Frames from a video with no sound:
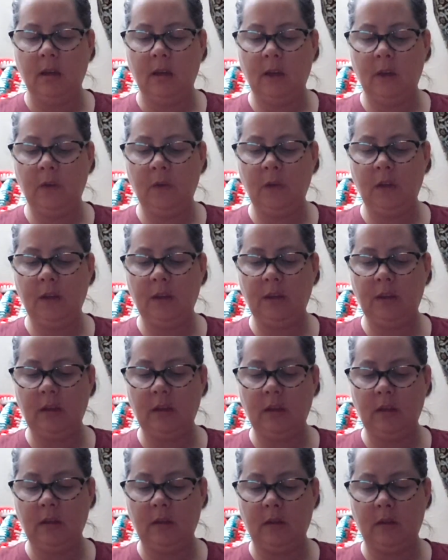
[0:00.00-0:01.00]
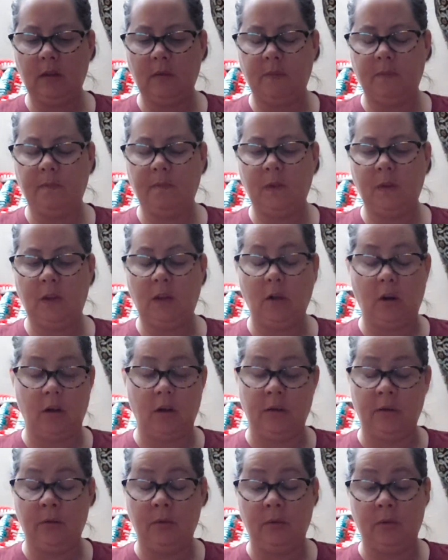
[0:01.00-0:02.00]
I've got the
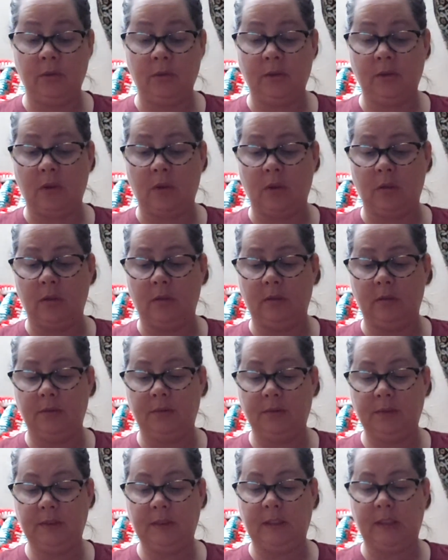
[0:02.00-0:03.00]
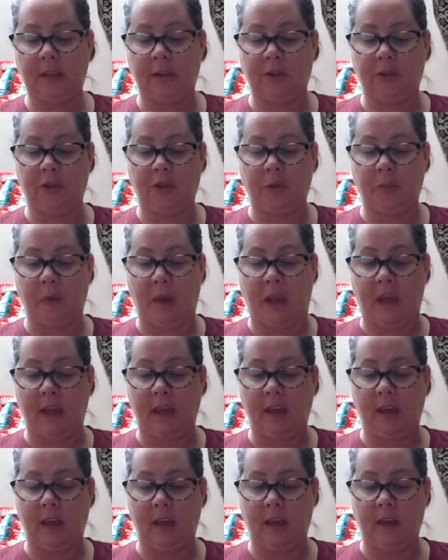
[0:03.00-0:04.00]
yarn noodles all stitched
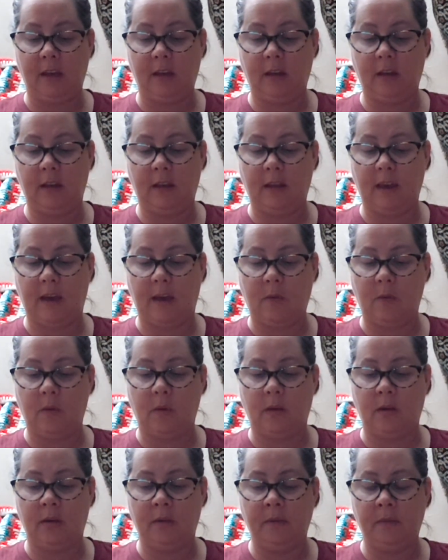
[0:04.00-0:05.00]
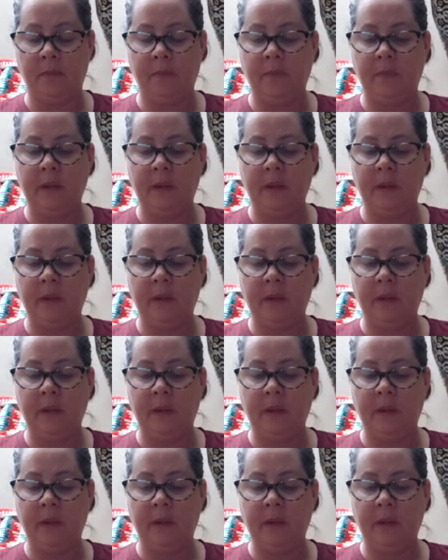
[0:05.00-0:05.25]
back into that one.